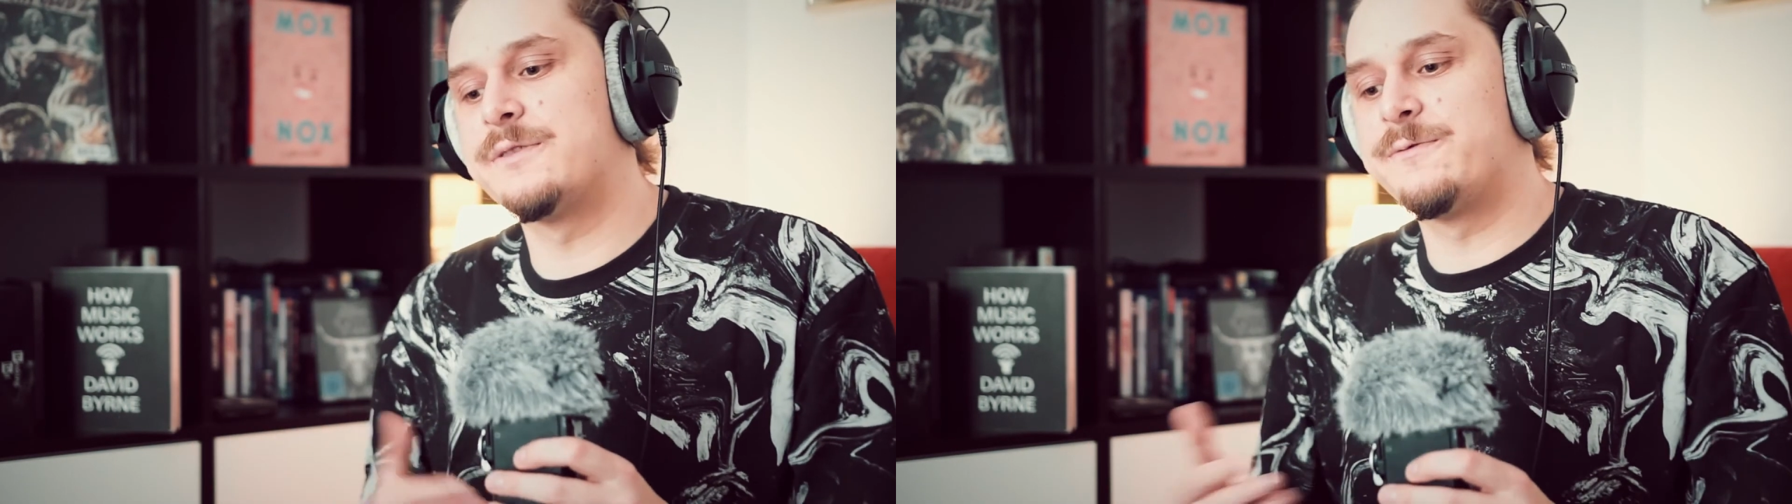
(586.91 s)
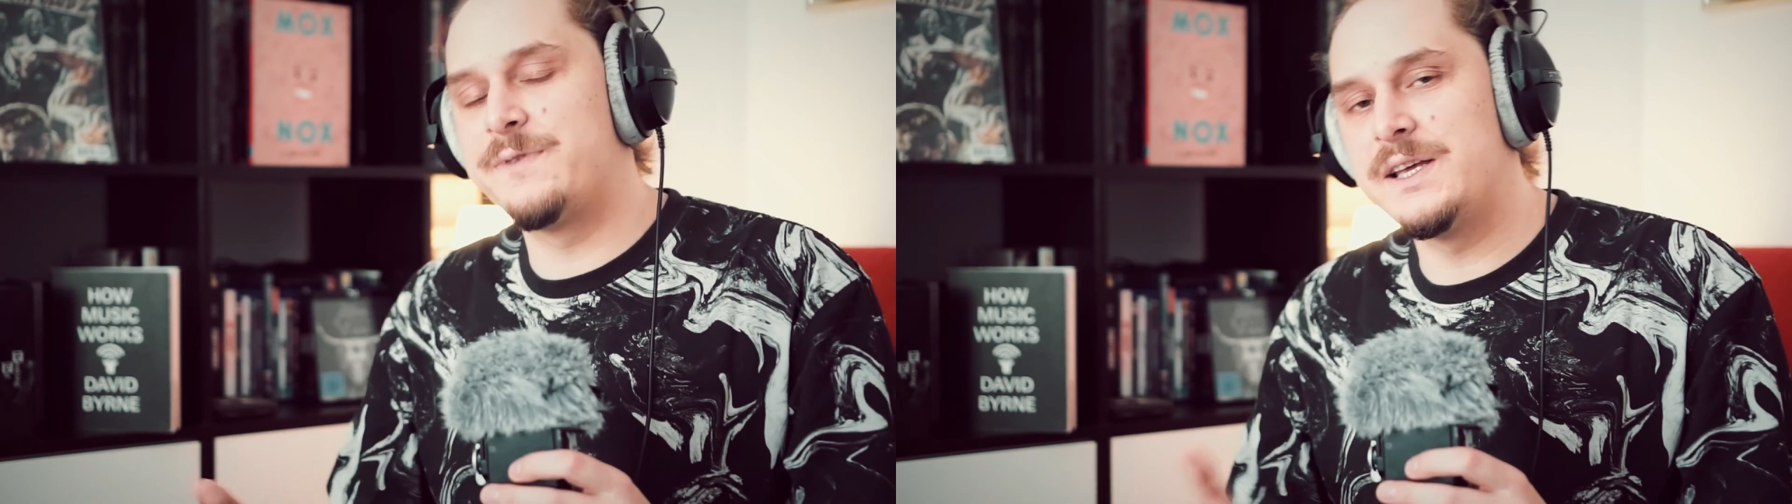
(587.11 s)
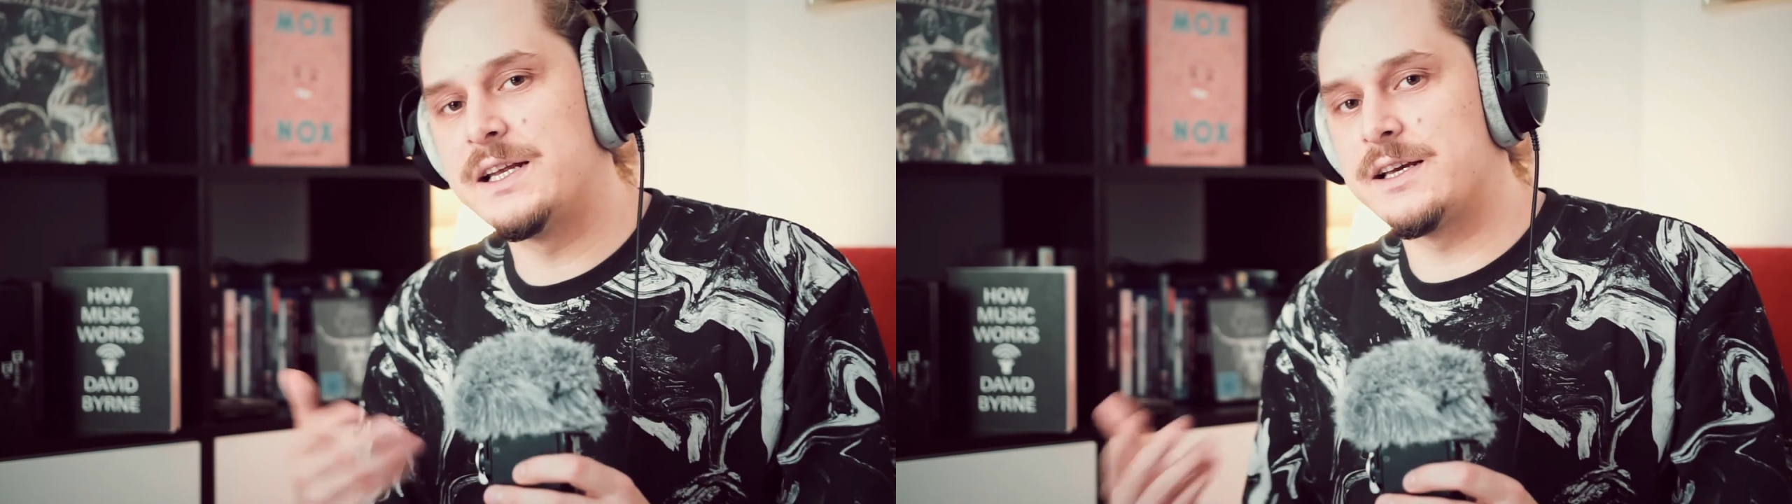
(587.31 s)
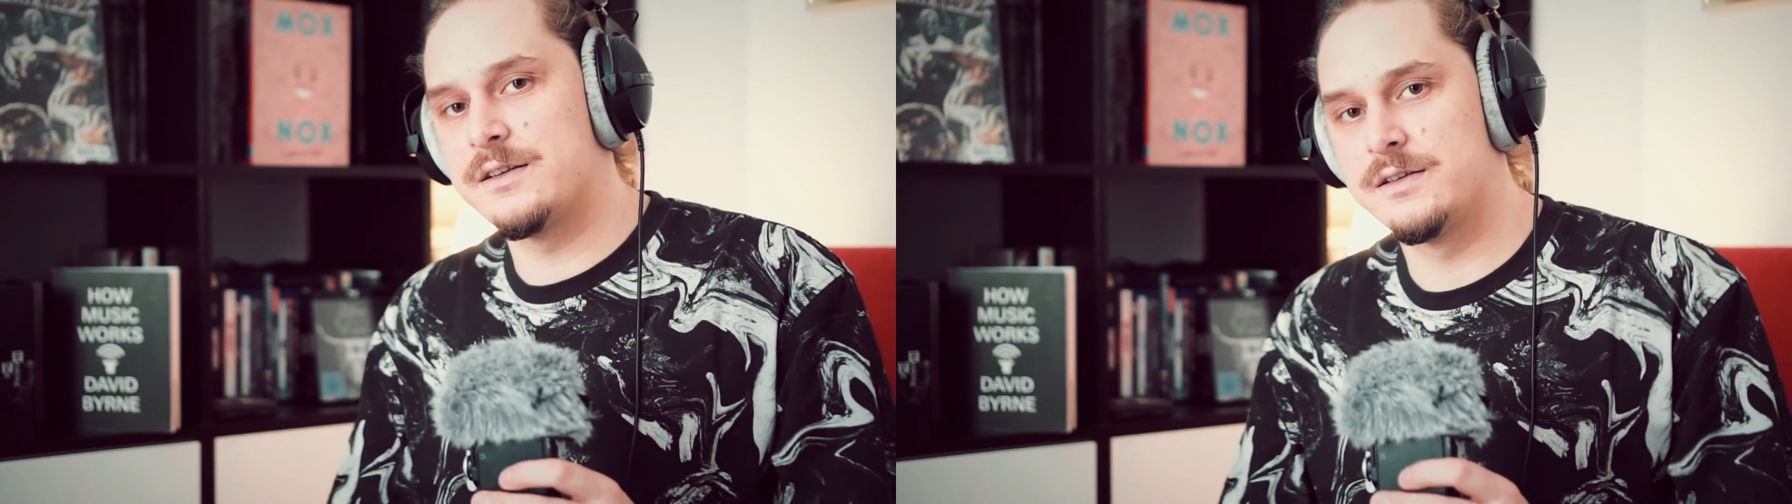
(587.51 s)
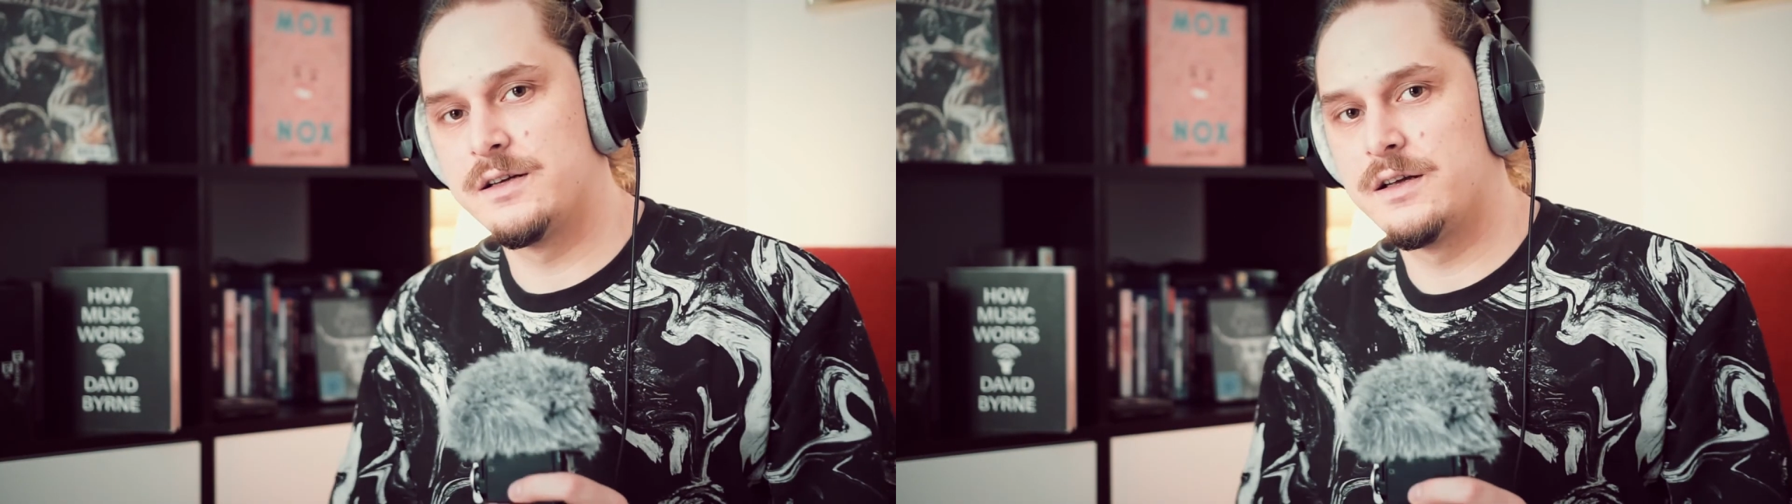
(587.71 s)
the
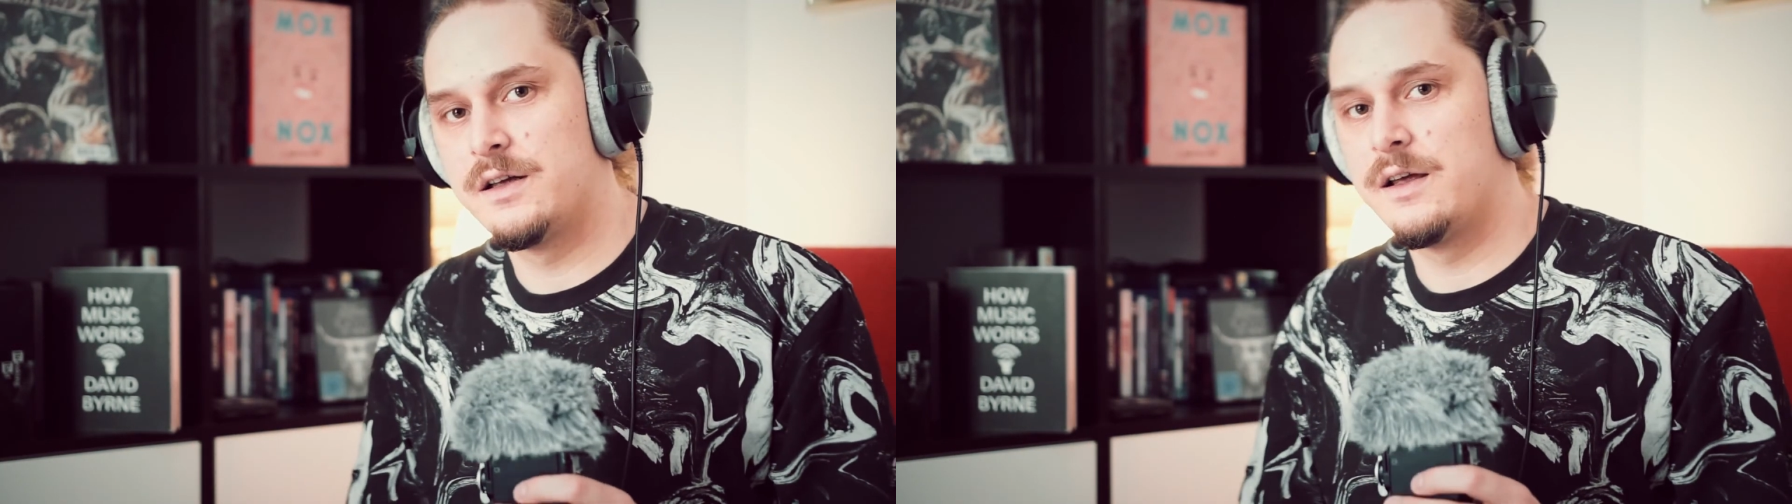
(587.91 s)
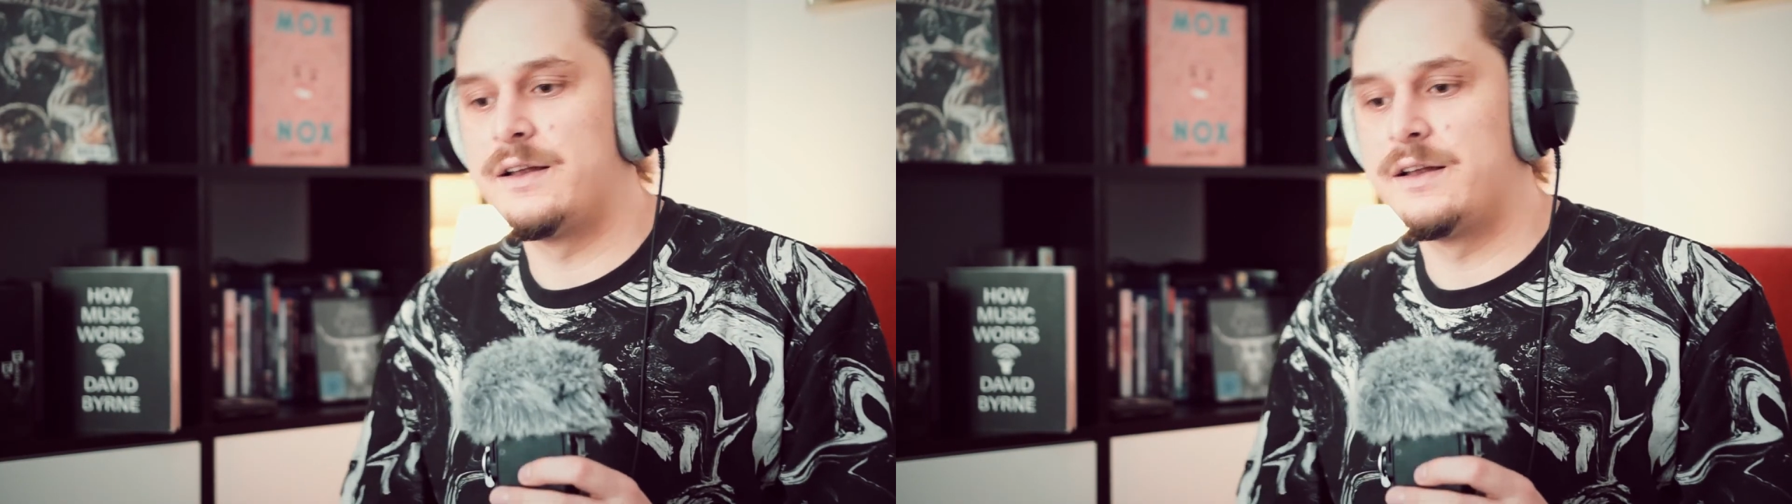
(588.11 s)
feeling